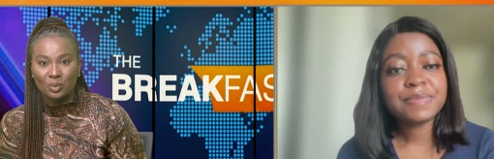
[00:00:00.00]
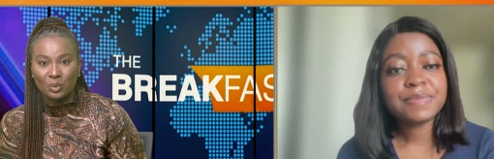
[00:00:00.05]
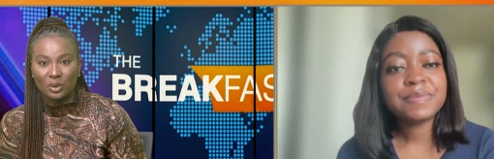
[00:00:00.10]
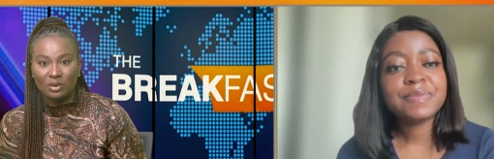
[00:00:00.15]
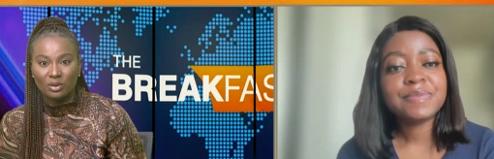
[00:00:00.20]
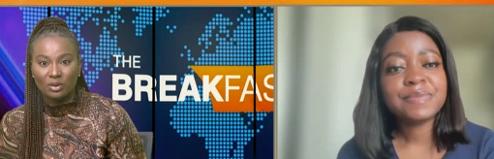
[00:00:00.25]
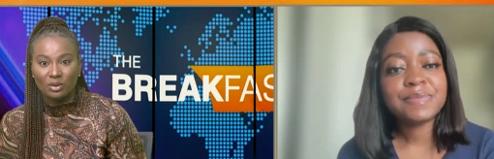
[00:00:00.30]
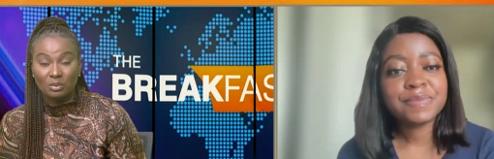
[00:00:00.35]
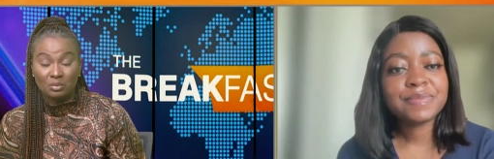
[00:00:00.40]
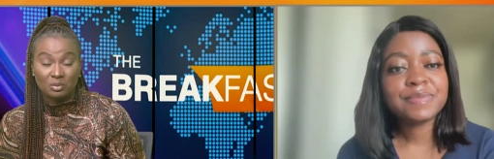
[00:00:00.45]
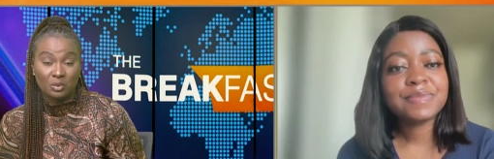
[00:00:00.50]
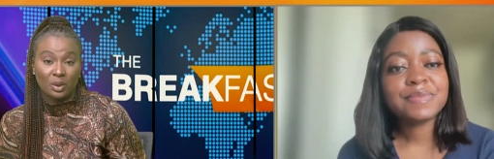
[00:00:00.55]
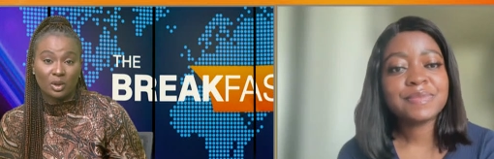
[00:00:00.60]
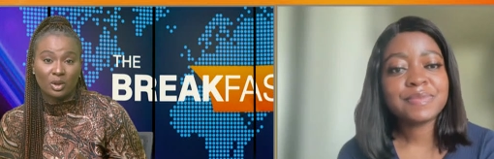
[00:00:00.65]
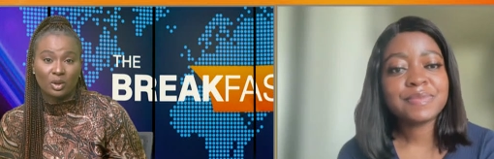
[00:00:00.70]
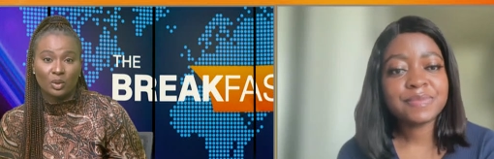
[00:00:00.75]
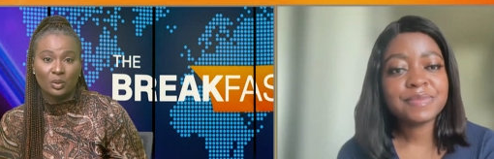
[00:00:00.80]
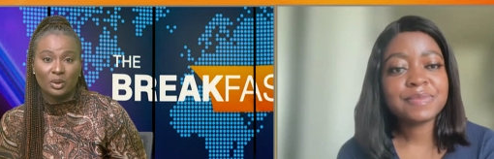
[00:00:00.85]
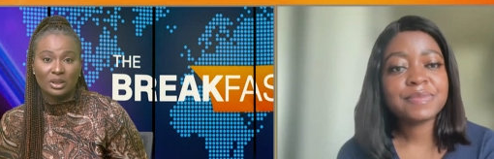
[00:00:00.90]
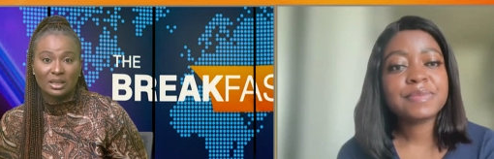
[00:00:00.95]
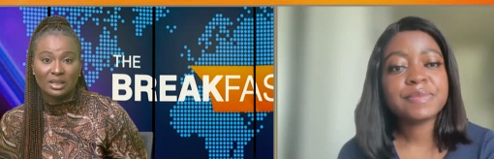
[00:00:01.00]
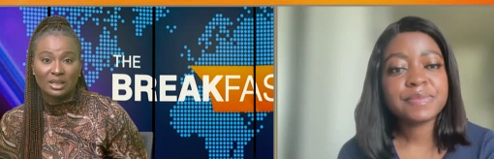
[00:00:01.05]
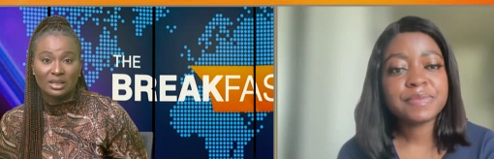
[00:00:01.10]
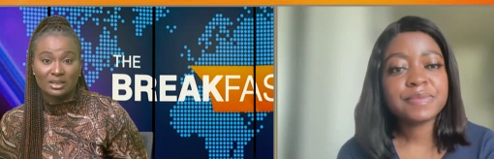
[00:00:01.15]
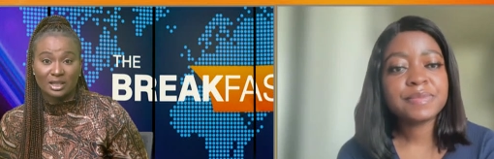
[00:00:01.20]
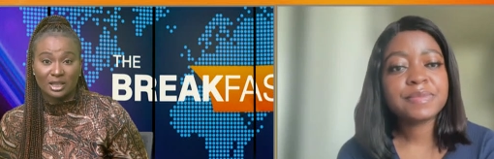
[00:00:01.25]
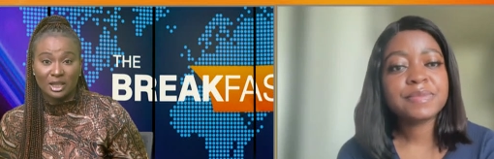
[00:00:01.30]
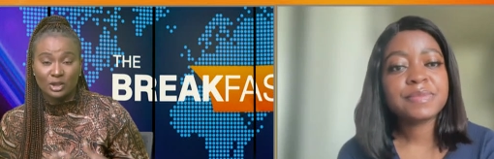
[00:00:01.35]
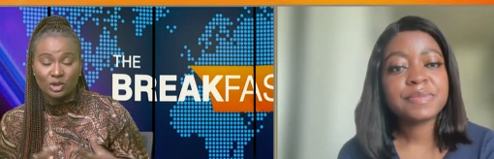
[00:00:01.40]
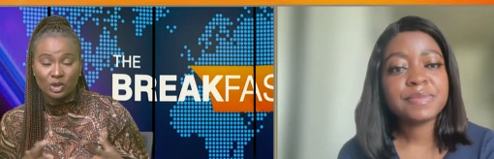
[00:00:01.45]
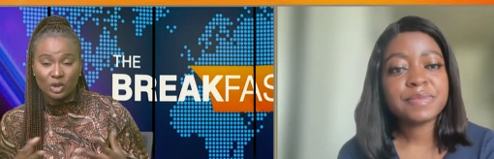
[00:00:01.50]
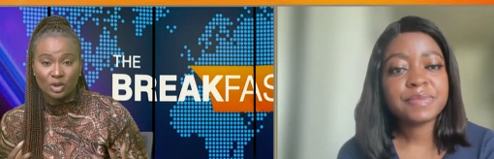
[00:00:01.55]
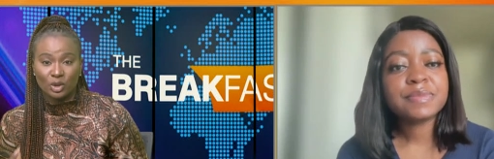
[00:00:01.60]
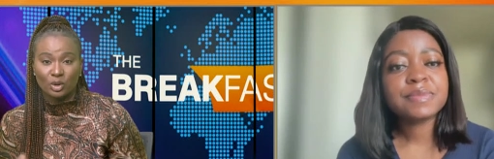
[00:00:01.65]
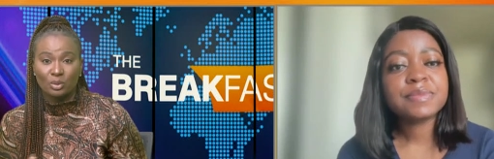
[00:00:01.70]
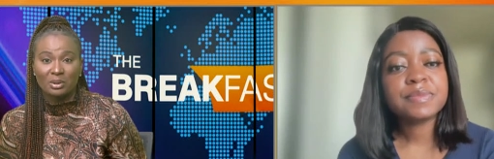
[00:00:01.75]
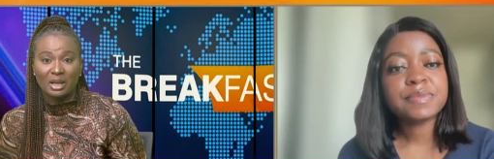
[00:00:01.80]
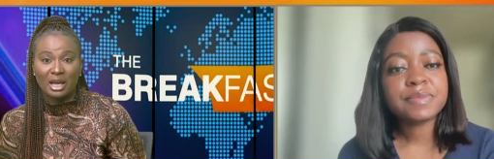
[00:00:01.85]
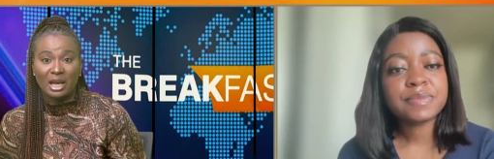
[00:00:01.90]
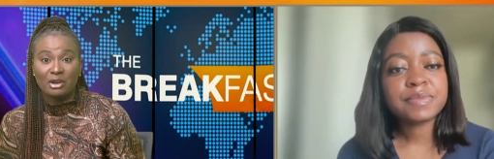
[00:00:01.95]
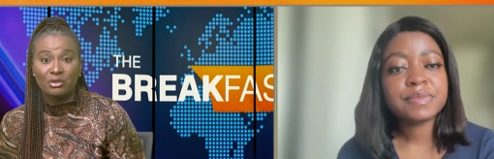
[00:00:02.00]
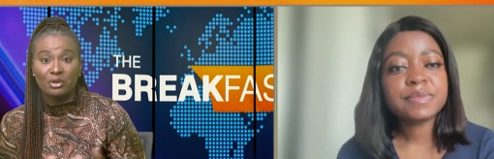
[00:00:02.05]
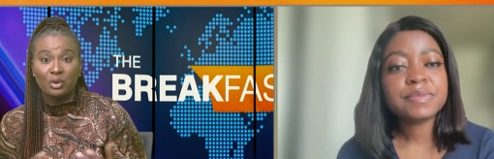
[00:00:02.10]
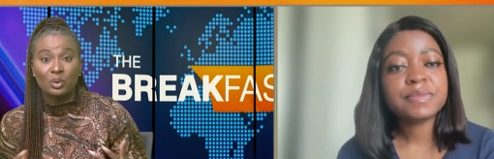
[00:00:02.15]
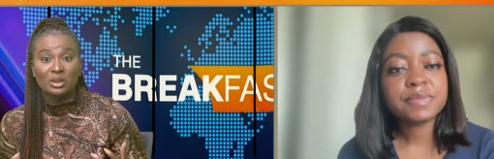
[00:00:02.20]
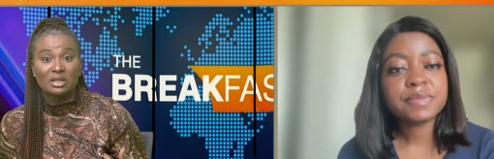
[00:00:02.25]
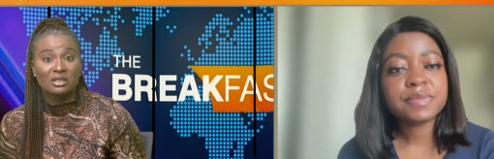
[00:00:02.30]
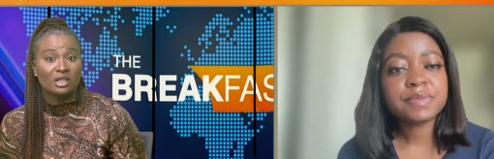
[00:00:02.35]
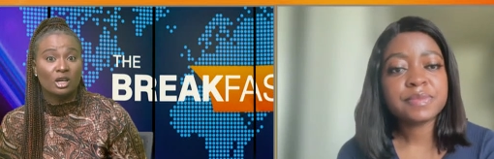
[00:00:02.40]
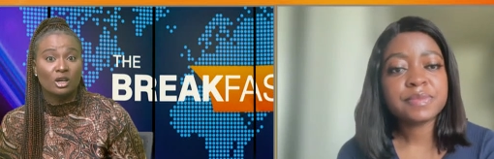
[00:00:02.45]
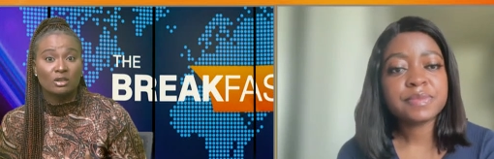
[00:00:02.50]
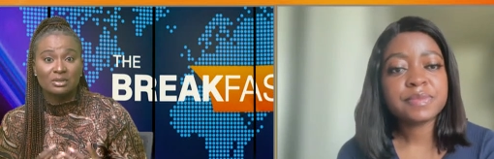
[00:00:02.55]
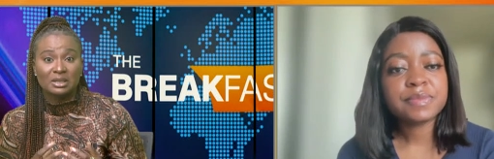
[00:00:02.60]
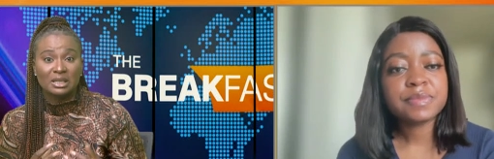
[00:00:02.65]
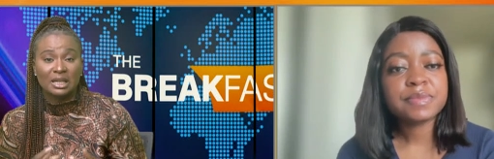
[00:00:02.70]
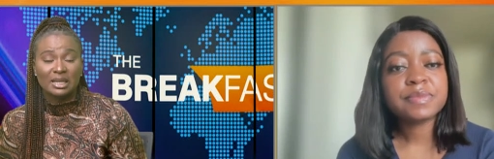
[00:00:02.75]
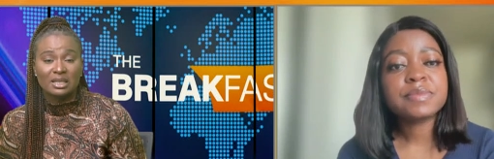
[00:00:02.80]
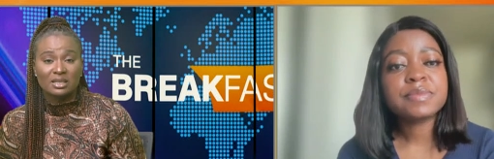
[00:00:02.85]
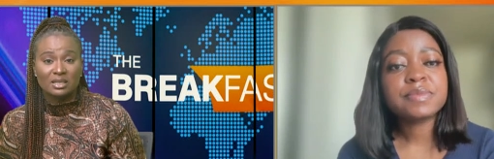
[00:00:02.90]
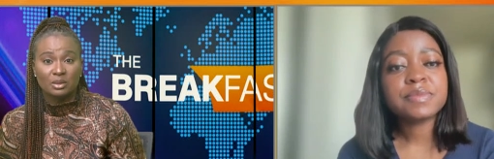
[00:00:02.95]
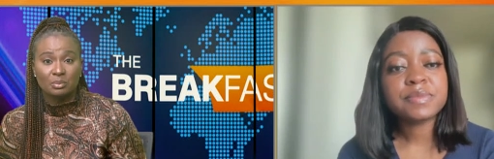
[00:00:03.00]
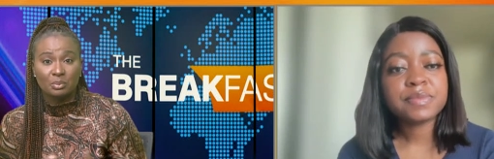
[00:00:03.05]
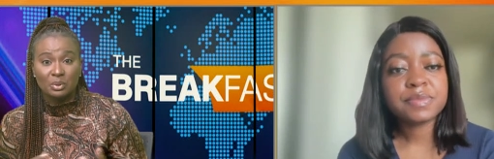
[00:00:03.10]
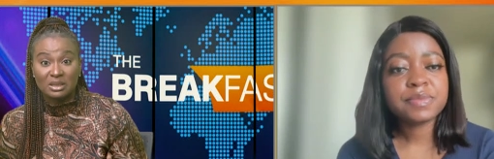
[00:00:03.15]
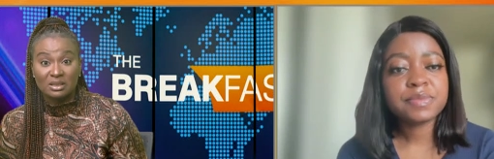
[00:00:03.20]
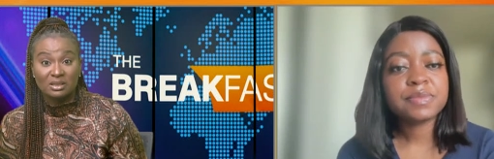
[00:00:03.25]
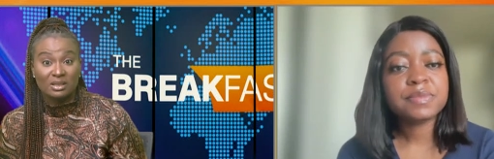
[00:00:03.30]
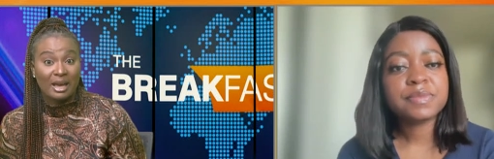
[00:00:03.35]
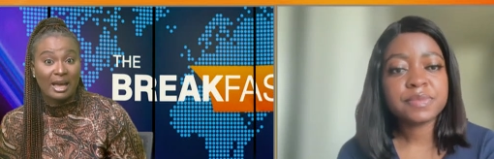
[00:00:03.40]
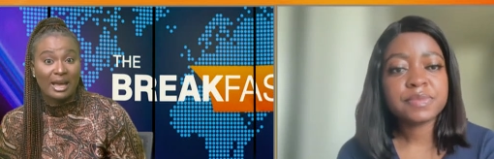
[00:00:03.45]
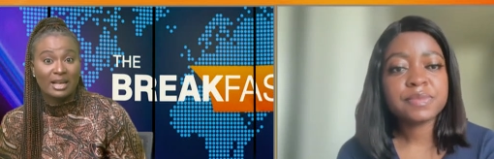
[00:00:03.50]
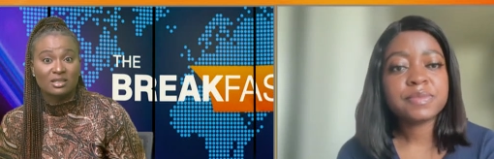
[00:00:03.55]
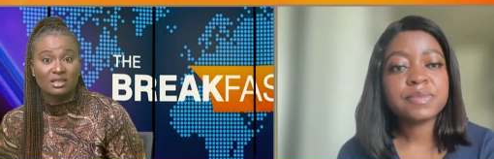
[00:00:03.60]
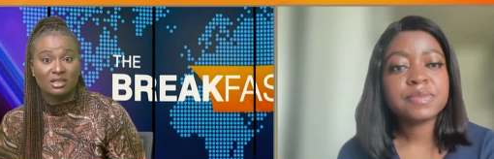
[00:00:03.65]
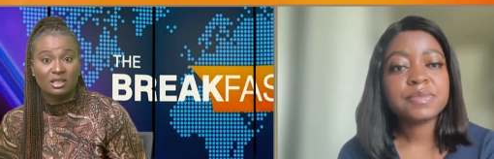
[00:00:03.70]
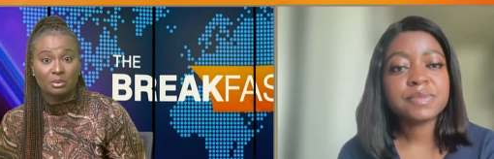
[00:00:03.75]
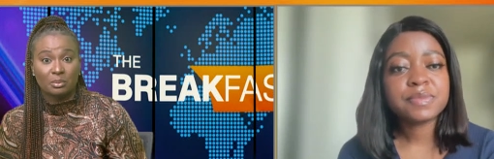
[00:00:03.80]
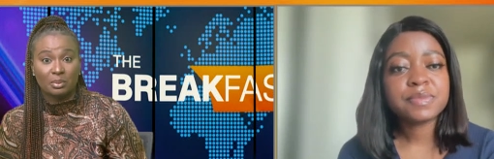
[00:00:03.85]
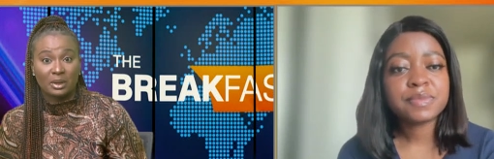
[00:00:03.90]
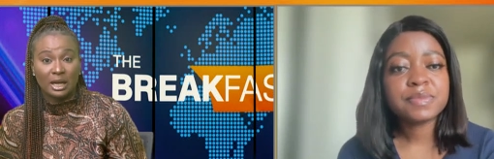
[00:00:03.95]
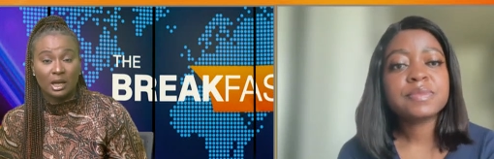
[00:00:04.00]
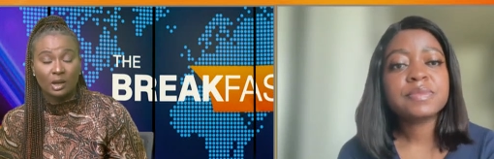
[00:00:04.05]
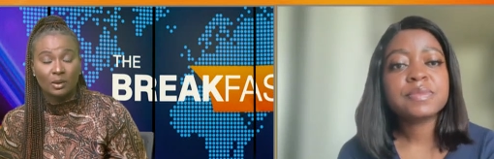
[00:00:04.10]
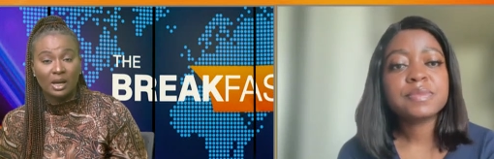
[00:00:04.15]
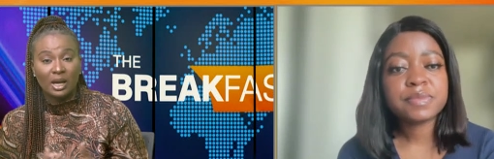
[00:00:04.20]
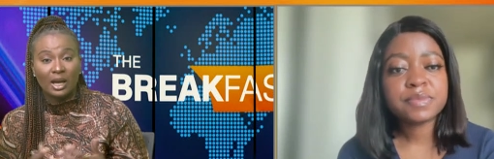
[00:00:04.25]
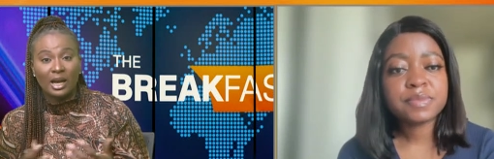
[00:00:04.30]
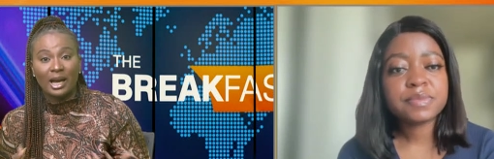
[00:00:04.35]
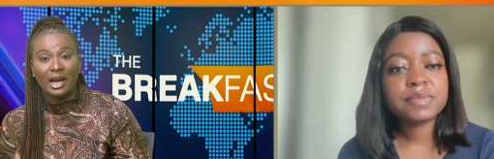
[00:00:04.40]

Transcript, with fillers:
Speaker 1: with, with you on this. And I just hope that everyone is galvanizing, putting their hands in the plow,